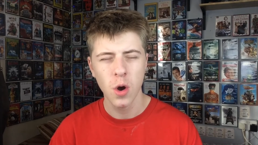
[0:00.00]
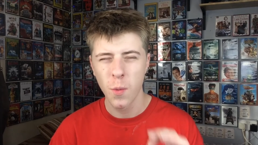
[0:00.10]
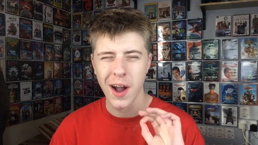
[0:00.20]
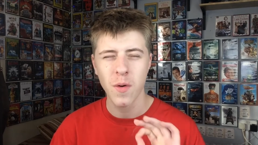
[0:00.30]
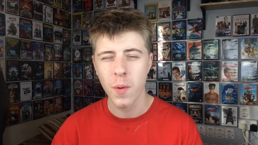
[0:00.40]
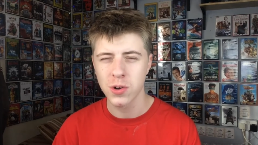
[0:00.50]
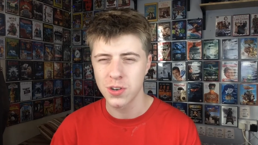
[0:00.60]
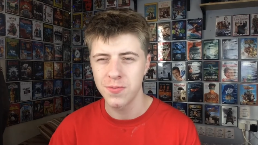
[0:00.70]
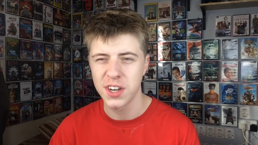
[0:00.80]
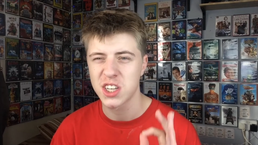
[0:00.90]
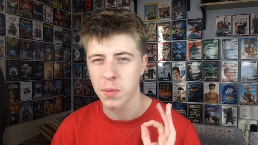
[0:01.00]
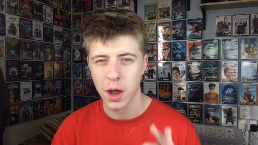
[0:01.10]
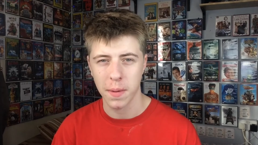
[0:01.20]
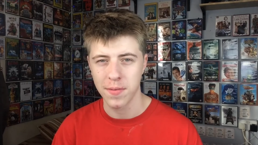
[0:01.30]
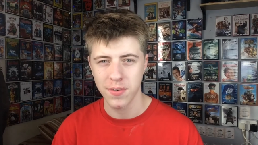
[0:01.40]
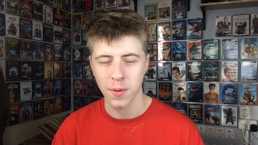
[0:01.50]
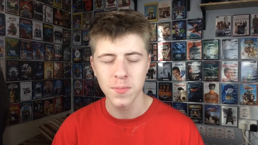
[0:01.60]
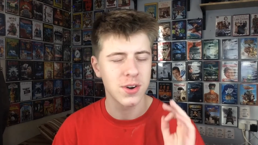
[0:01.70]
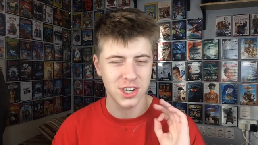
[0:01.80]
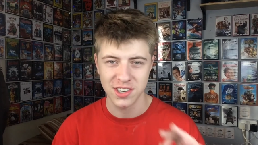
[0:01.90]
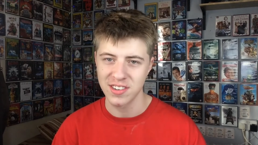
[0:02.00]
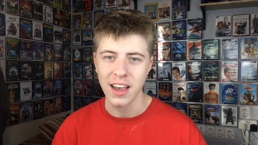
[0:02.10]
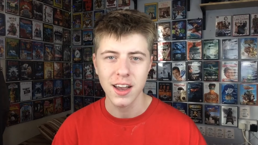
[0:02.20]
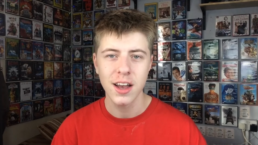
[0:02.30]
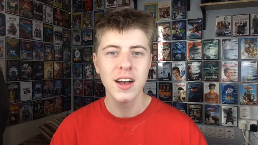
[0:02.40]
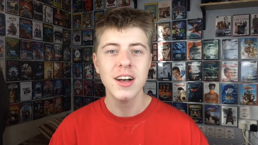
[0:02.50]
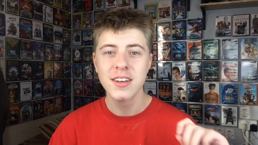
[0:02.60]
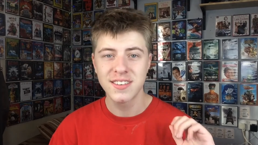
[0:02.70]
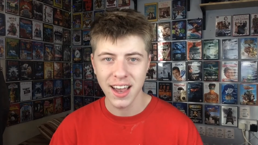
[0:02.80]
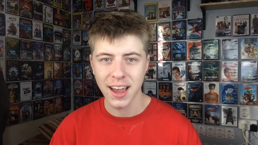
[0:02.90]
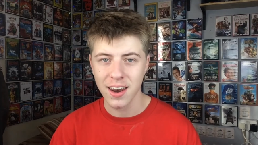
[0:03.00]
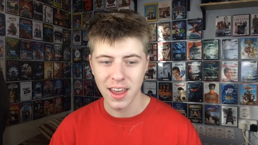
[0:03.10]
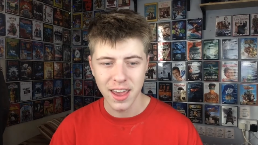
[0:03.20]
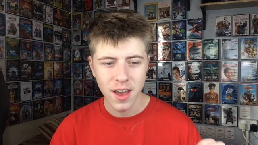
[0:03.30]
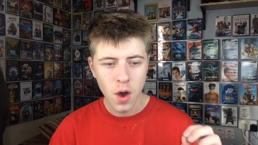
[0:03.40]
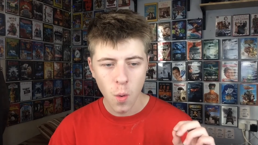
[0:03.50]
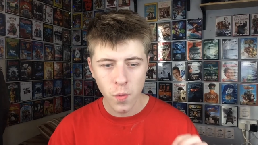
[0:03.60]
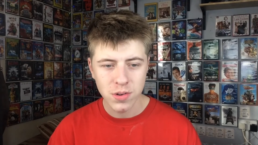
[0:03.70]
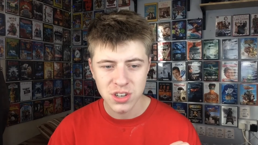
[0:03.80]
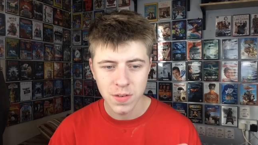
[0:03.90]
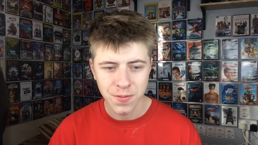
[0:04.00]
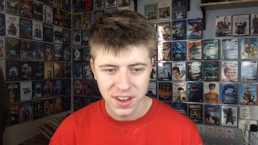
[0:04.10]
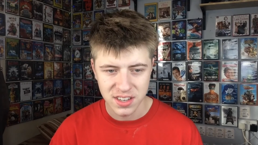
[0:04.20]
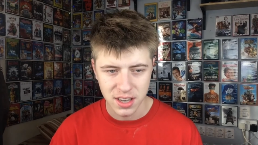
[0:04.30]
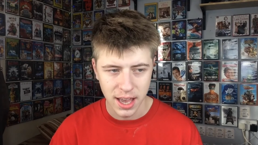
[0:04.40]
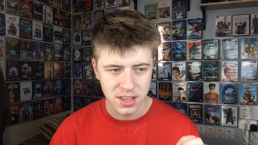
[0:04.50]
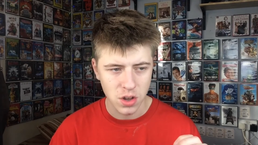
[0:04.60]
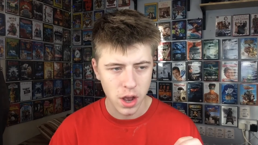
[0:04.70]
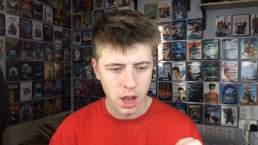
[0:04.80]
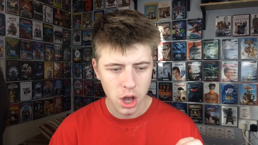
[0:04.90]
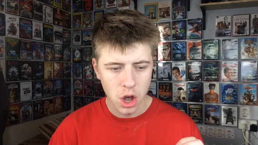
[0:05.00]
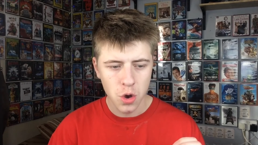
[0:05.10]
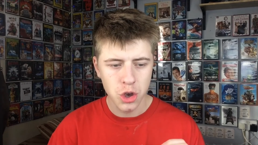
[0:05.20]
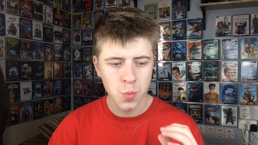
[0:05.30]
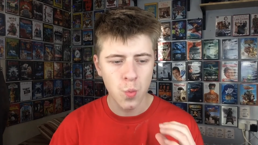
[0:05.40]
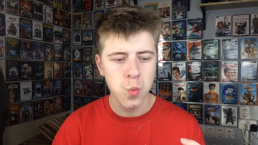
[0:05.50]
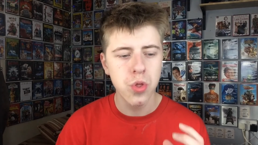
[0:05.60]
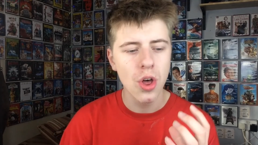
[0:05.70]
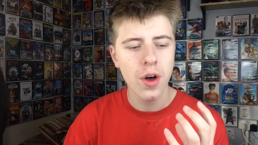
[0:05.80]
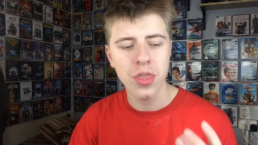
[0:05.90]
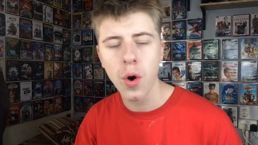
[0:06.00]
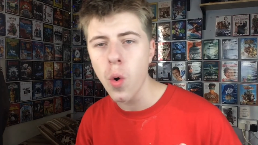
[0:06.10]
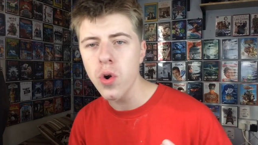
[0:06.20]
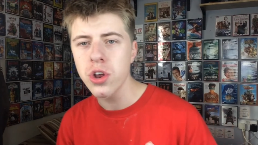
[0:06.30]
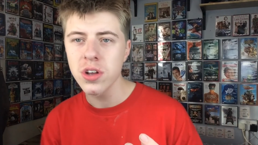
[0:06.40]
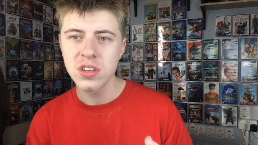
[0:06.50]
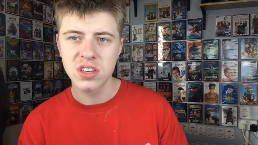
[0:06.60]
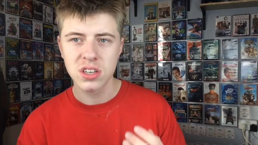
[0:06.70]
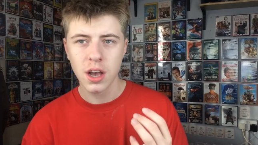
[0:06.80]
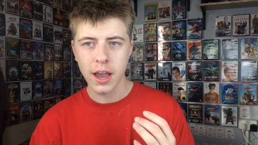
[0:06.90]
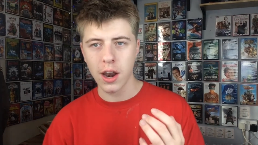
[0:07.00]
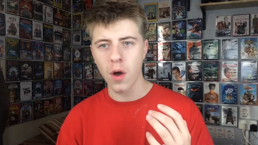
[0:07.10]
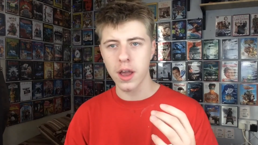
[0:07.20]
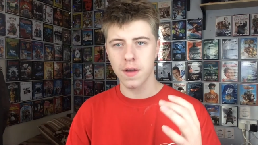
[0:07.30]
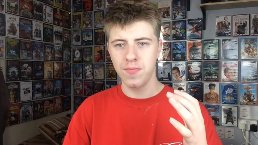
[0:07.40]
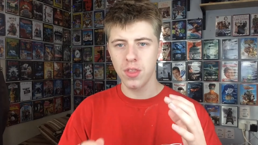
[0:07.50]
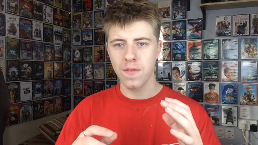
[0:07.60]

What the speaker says: we have a Wilson Fisk Spider-Man film, which is sick. Secondly, Wilson Fisk is like, the audience can like